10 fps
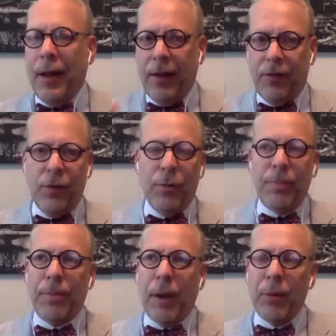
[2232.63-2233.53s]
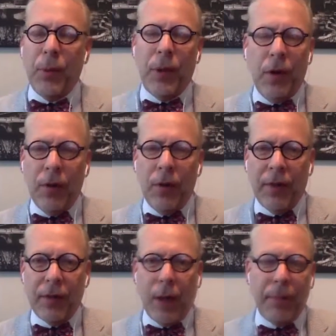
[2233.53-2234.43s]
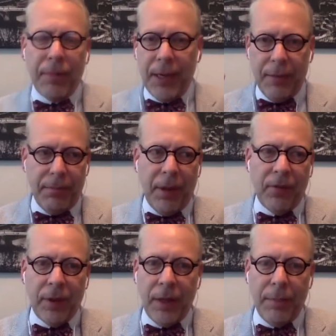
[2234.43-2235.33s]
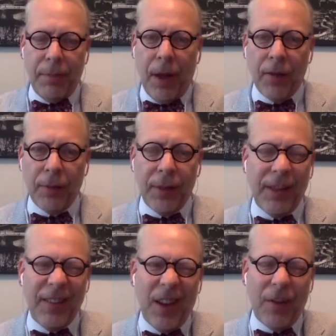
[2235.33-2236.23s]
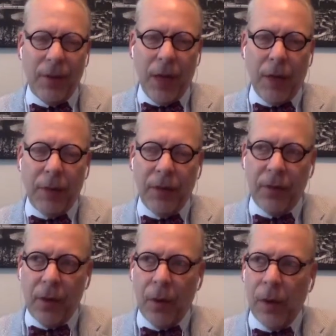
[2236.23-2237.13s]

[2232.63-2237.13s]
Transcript: as you probably well know, that stopped being basically possible, at least not reliably so.